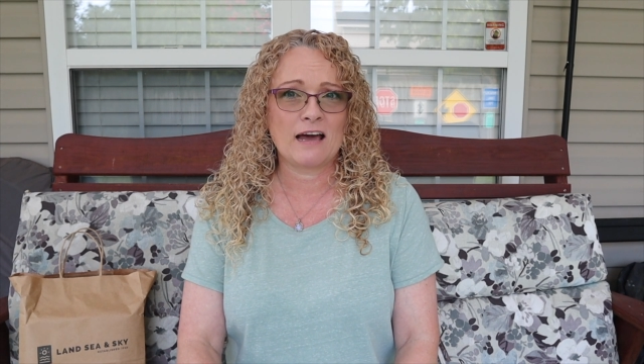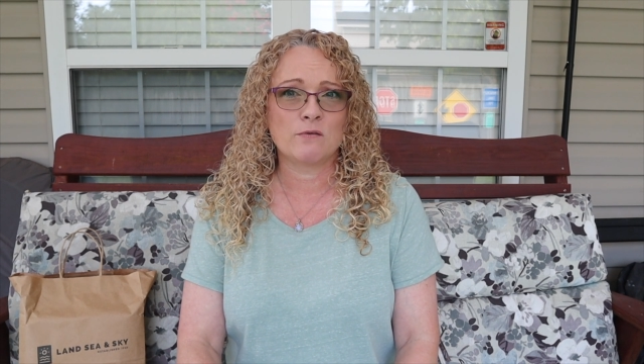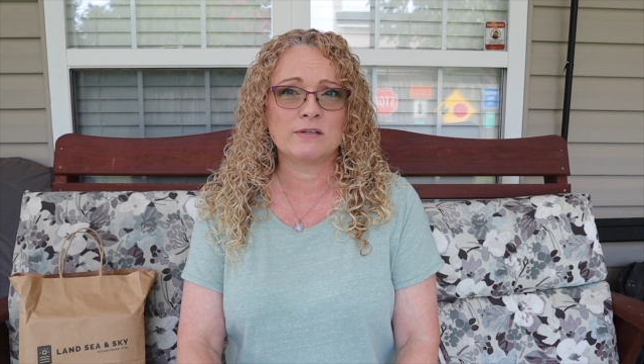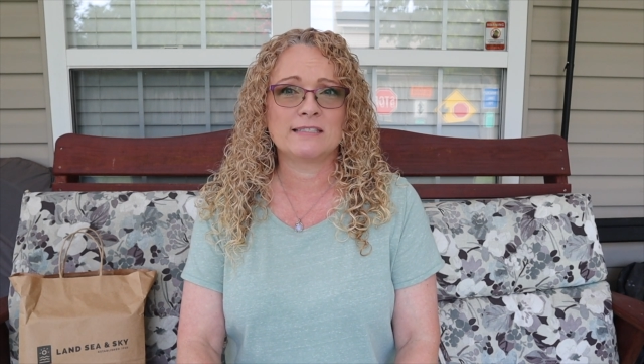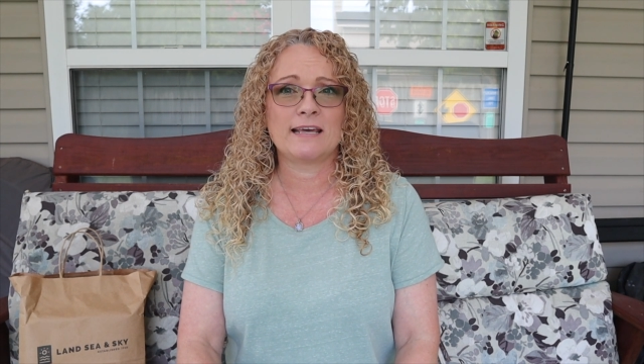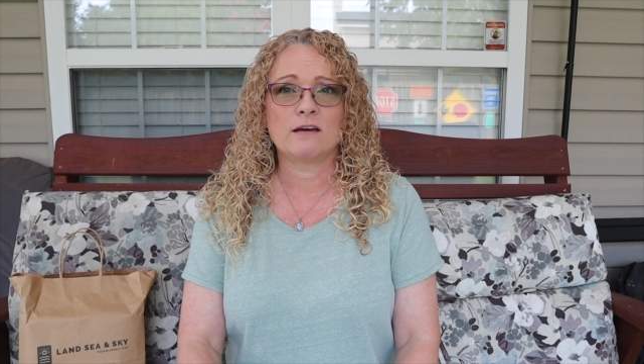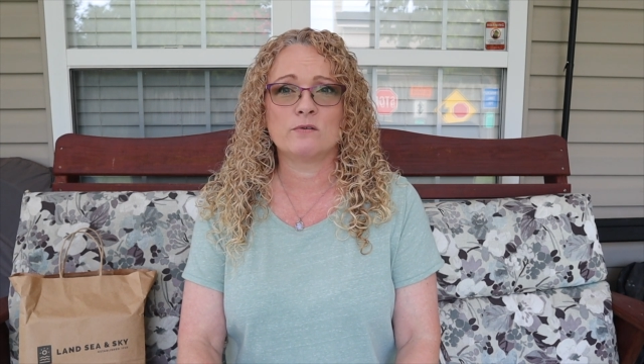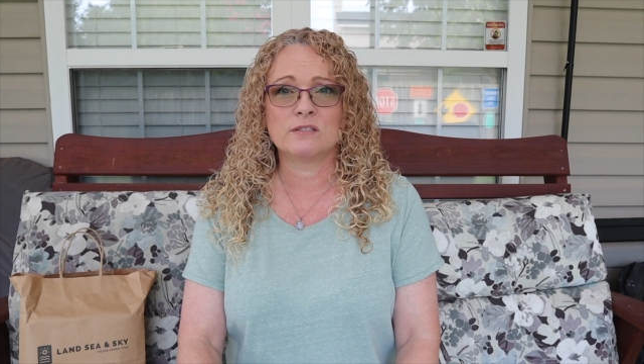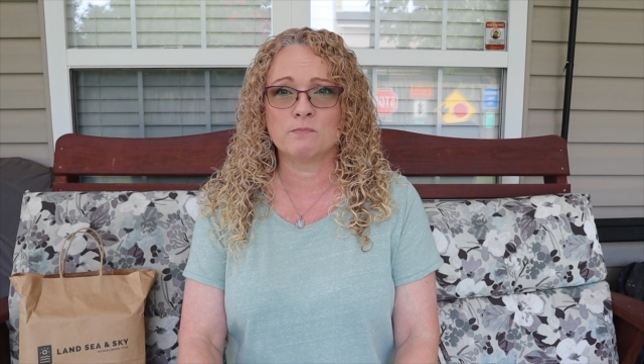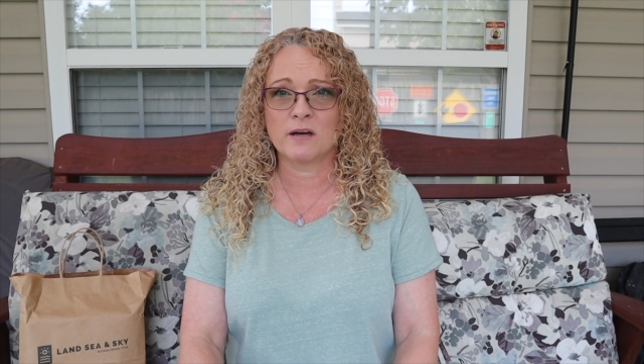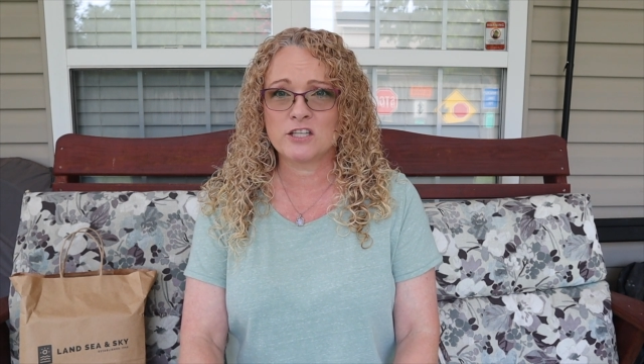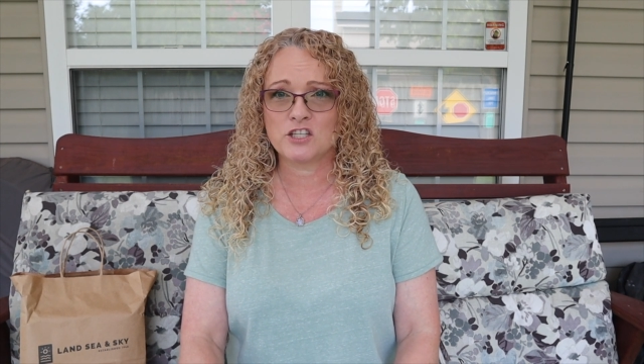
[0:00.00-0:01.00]
I would say it
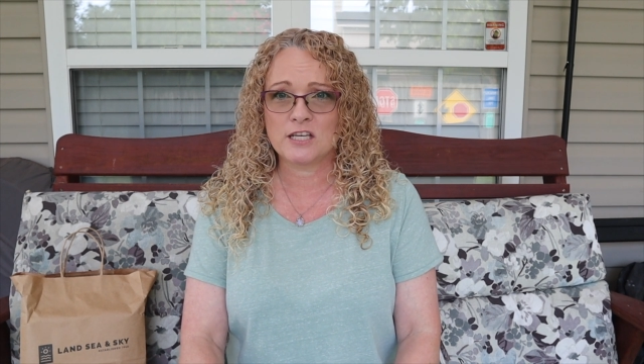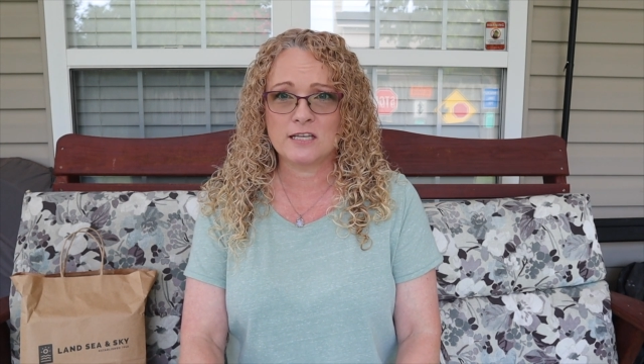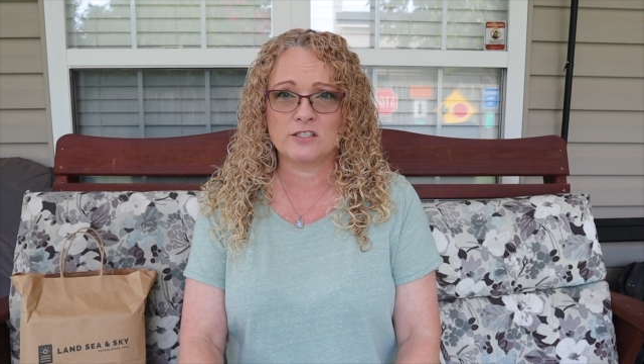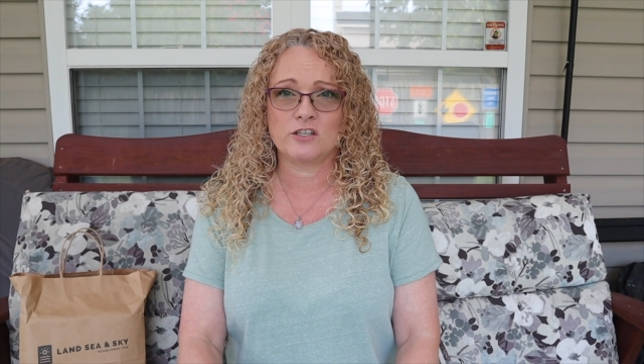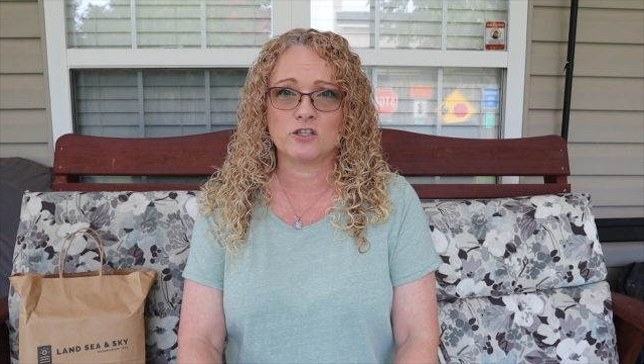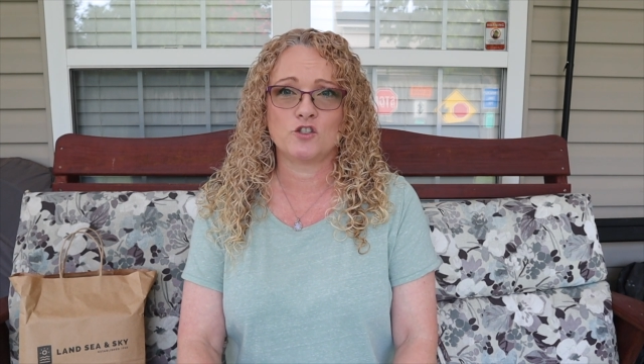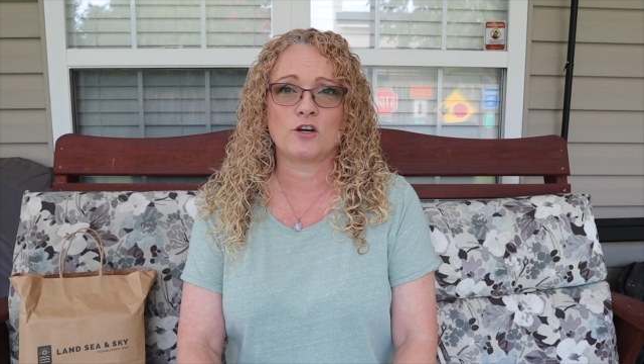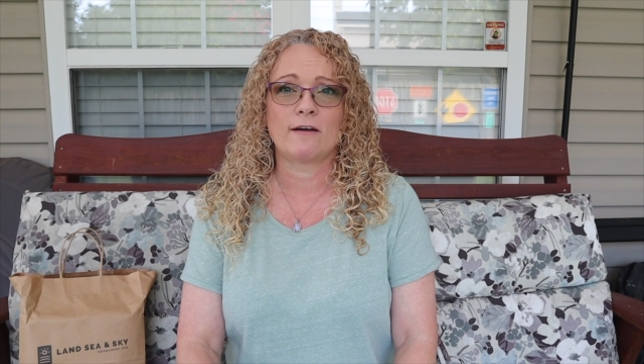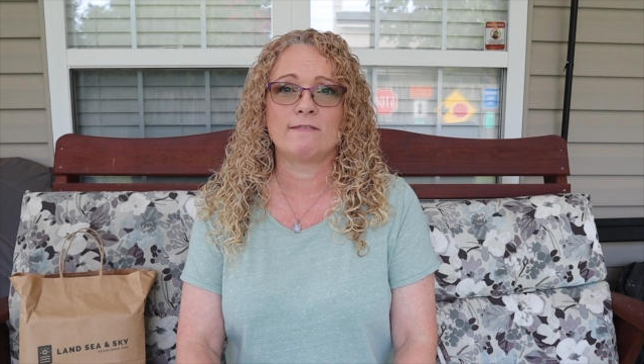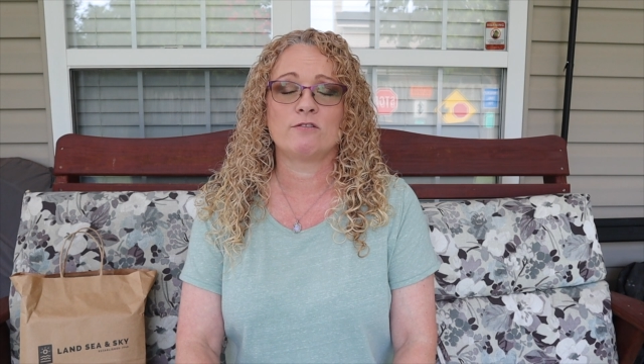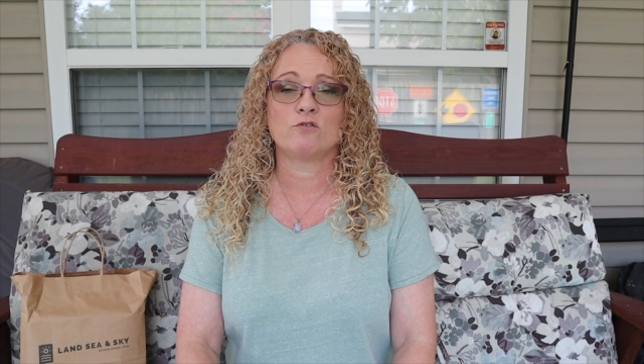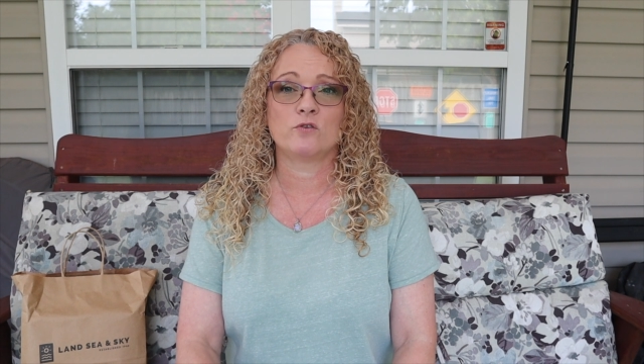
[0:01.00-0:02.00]
was much easier
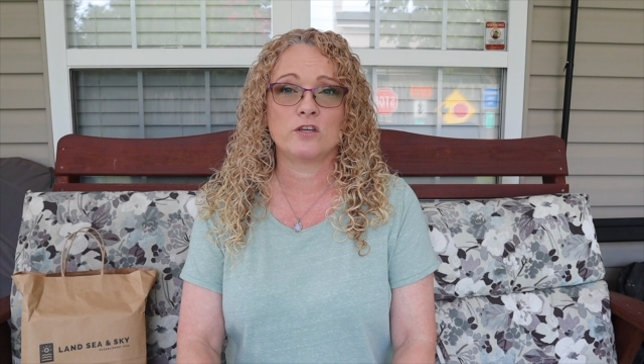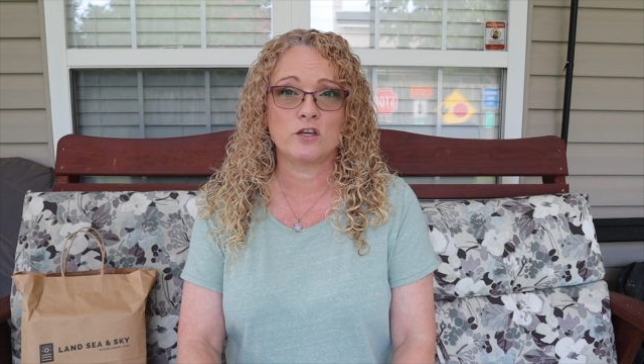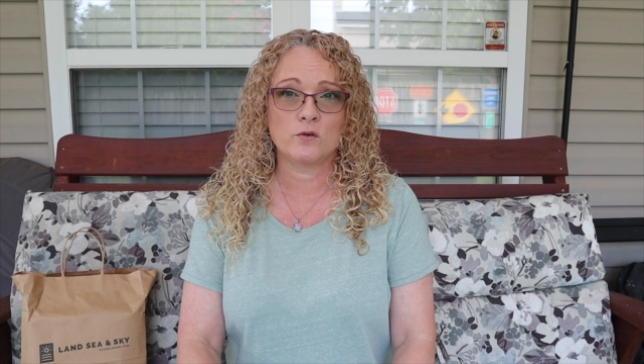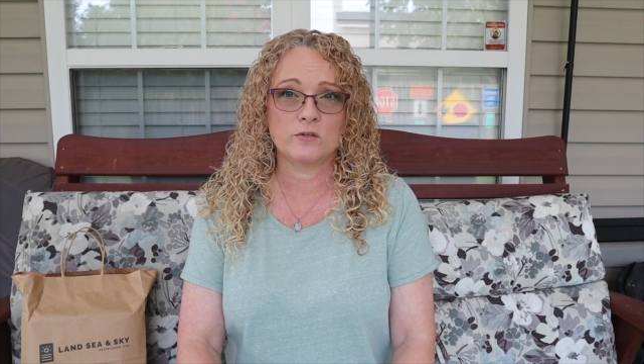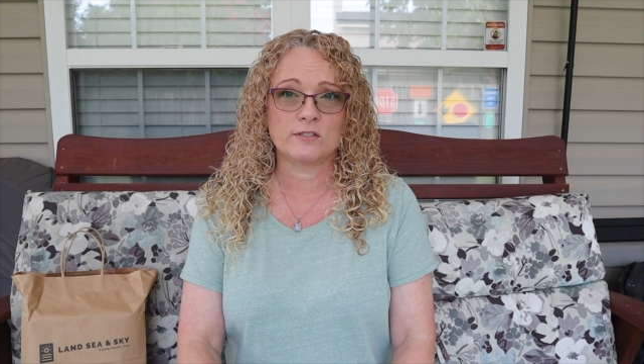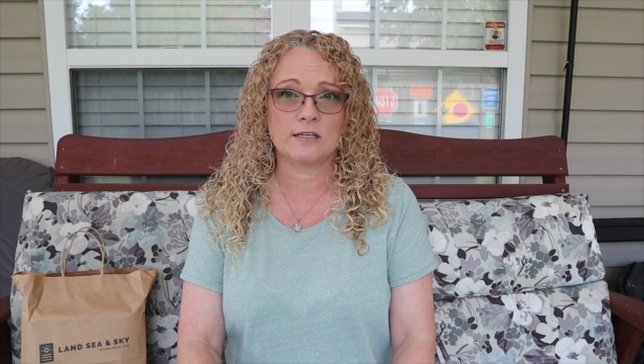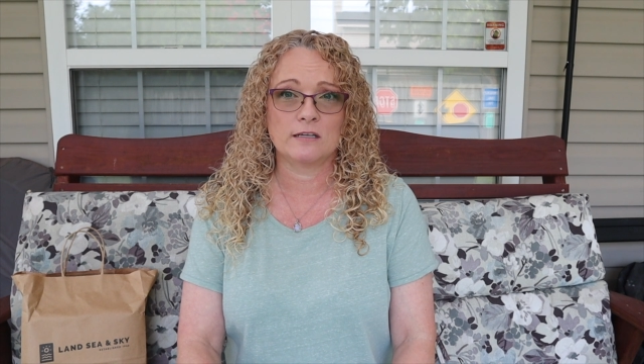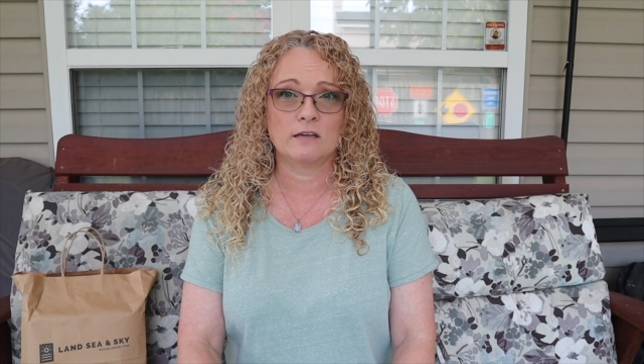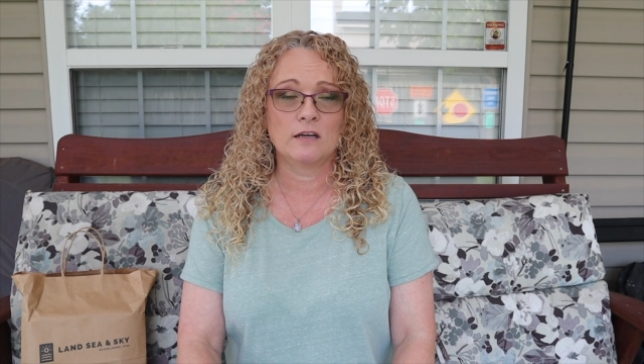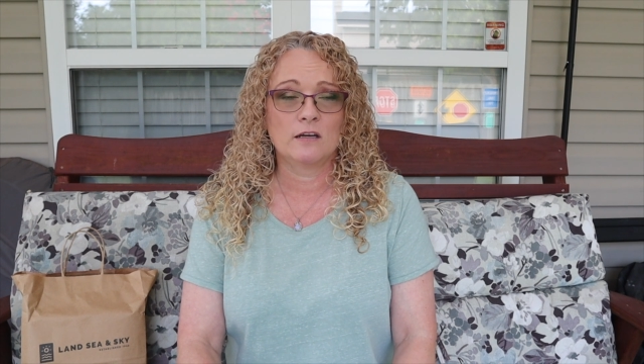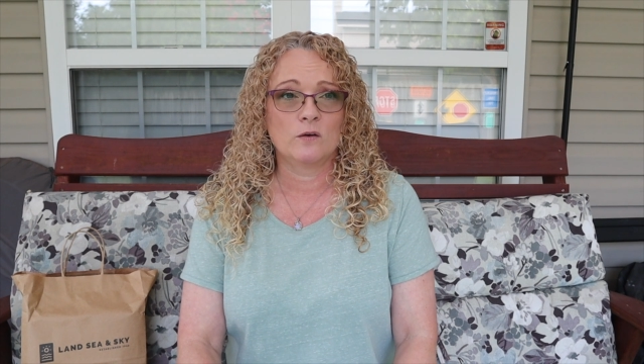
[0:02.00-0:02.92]
driving through Houston